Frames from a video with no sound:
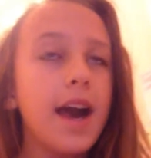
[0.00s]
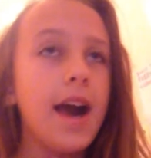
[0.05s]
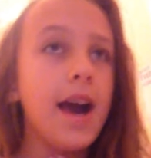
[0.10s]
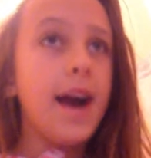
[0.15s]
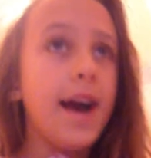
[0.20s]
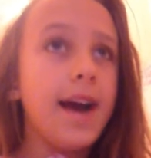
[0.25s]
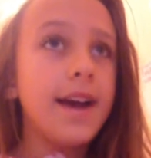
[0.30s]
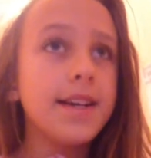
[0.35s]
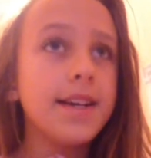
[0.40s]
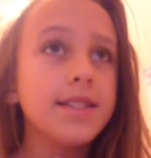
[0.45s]

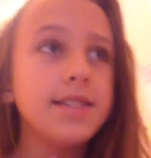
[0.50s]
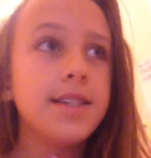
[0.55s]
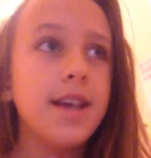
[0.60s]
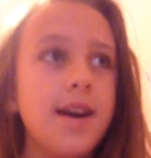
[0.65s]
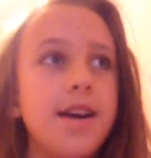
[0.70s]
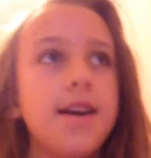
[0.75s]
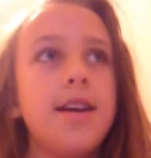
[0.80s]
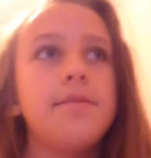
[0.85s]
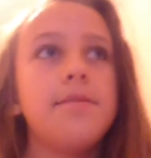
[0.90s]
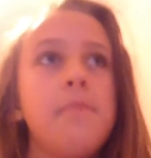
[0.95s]
guys,
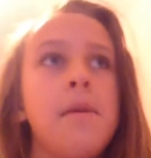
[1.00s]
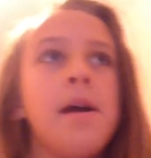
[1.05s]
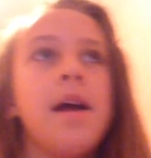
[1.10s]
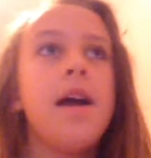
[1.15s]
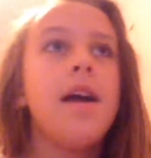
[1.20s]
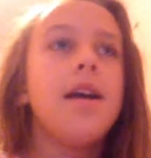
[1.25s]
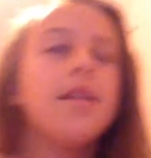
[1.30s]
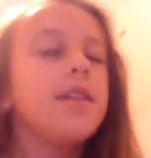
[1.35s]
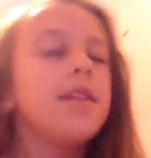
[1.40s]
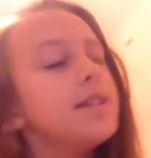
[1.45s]

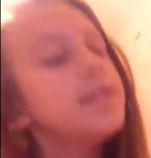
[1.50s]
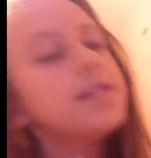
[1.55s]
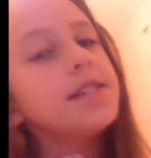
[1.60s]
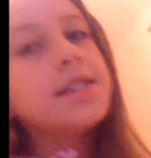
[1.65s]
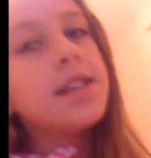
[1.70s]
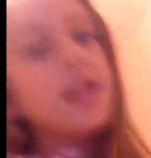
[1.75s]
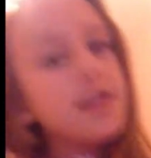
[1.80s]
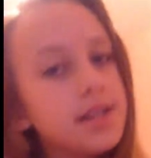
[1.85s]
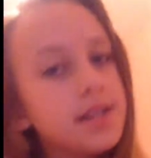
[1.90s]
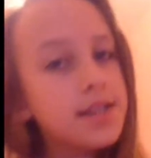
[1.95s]
this
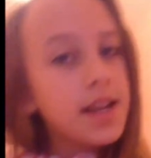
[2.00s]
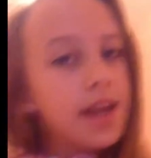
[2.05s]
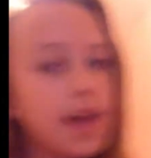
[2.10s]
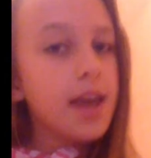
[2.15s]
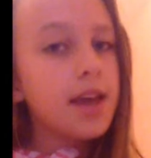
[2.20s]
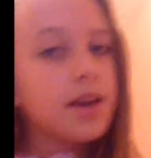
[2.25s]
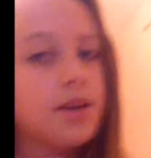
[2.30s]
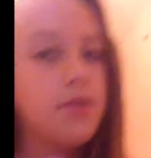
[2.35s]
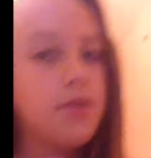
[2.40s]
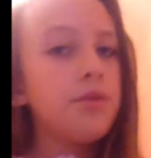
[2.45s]
is
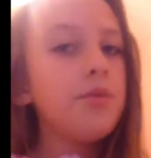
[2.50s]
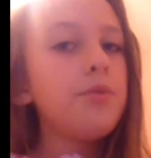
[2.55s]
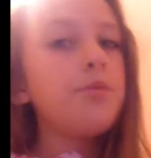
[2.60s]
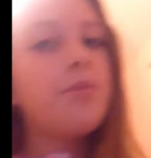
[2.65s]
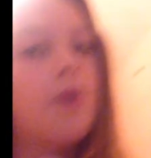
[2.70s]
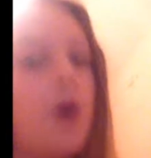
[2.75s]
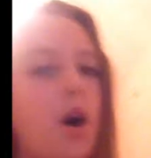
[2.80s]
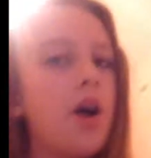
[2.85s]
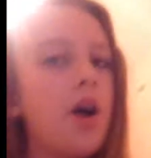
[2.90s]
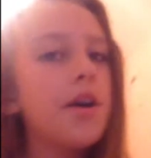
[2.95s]
day
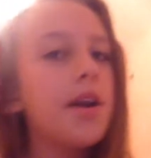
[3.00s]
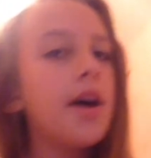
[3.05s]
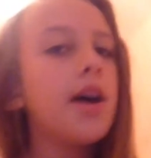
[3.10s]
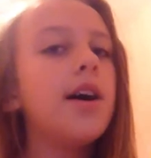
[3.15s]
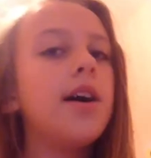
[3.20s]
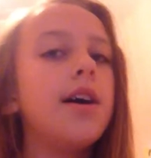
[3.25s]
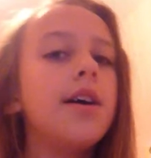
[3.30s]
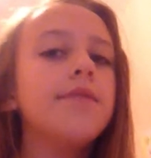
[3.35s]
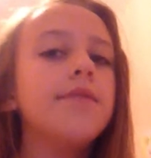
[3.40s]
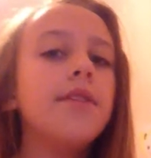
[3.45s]
one
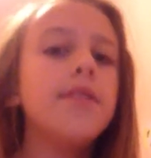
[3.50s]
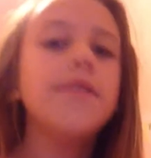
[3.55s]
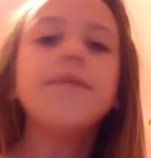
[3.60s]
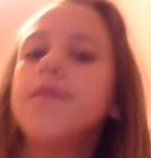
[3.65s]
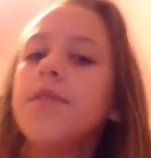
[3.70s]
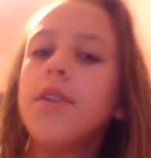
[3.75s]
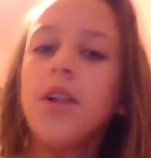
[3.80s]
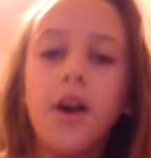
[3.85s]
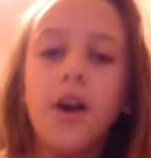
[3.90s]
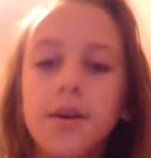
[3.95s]
of
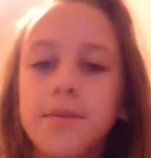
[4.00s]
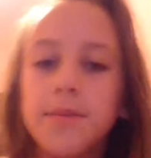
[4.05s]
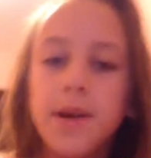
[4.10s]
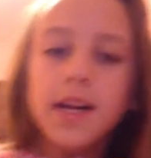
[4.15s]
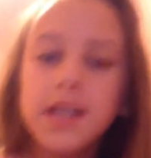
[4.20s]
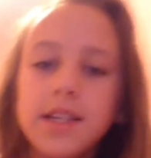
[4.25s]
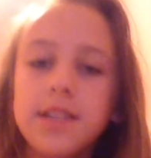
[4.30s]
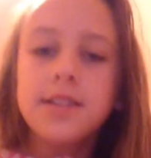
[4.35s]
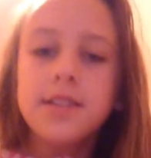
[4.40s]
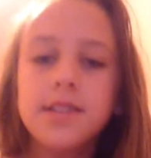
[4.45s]

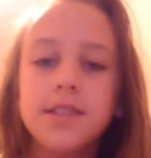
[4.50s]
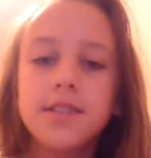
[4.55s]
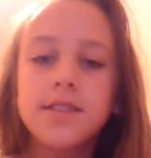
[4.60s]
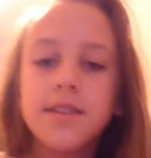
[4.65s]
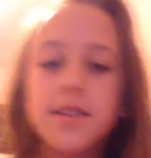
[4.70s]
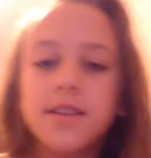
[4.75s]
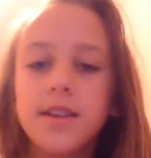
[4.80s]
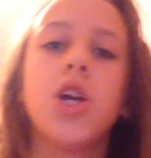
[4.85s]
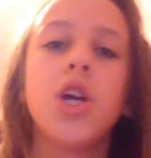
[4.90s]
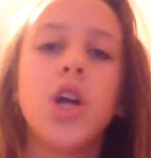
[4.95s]
Vlogmas.
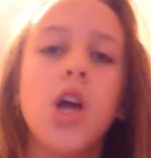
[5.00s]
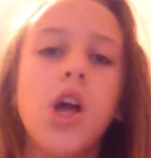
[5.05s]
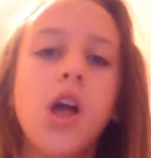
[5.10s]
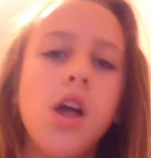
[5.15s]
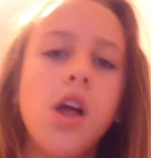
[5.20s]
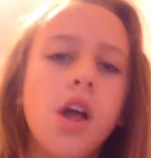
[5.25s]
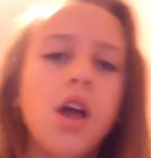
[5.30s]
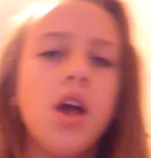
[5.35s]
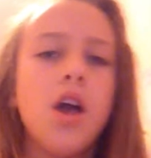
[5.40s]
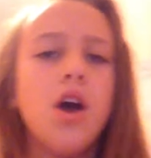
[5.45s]

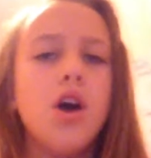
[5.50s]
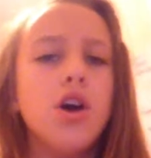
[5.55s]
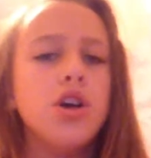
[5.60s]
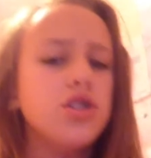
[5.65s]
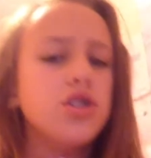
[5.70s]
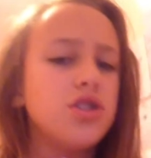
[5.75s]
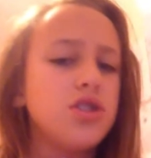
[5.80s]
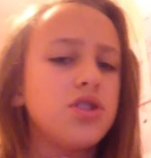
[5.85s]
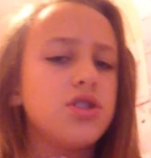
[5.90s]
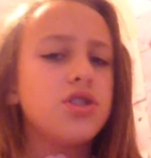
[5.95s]

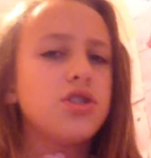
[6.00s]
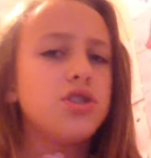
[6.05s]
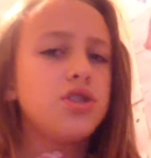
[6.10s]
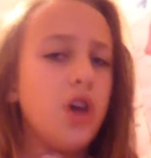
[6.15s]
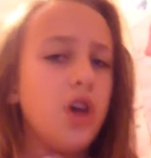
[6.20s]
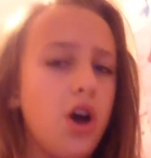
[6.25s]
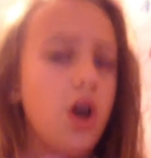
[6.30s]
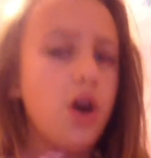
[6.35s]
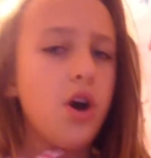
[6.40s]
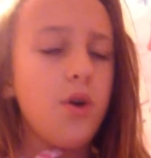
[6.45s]

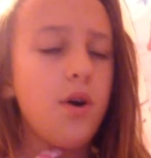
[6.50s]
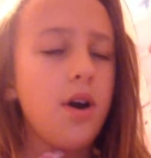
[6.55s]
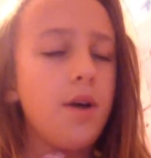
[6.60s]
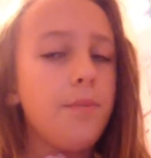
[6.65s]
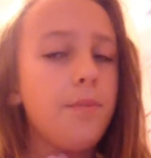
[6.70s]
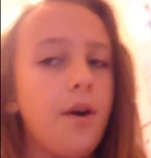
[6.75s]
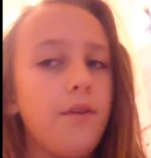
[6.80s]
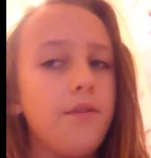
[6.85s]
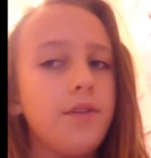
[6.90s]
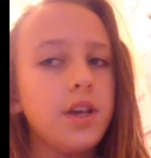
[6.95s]
So
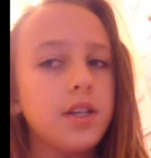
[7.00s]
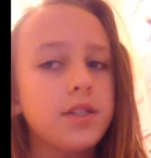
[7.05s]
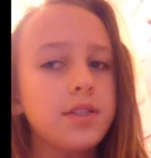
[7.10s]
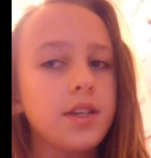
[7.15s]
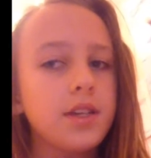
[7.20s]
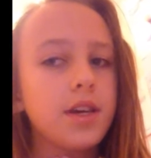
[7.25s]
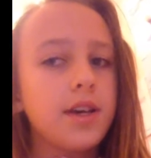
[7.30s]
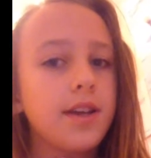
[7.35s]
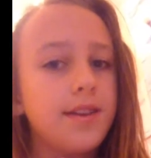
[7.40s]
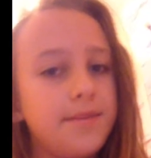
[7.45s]
I'm
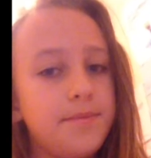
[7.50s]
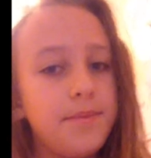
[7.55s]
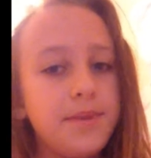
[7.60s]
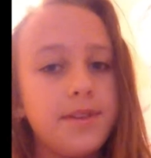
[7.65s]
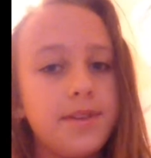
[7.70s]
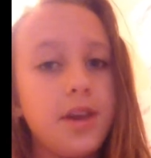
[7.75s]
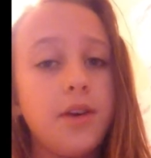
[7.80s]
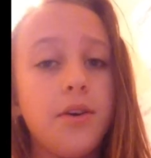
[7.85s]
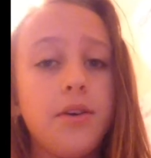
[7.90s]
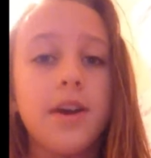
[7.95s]
obviously gonna be
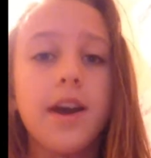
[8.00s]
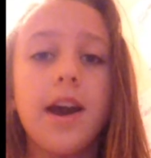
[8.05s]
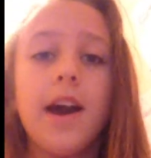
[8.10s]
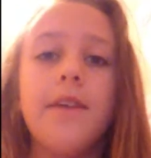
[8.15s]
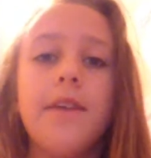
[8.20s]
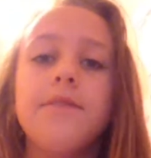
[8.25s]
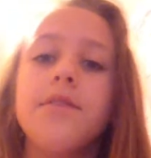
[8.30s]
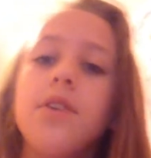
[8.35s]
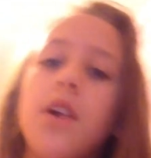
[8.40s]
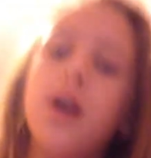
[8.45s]
doing
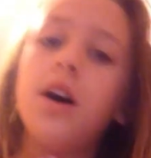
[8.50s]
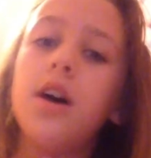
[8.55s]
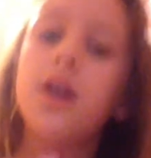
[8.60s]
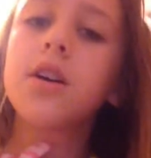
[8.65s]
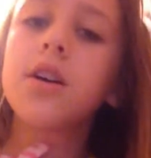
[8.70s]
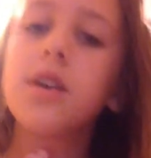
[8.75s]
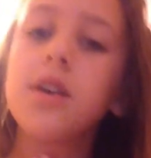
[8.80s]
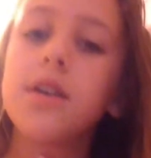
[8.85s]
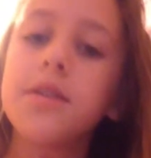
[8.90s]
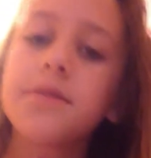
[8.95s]
a
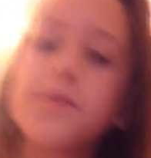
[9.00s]
vlog.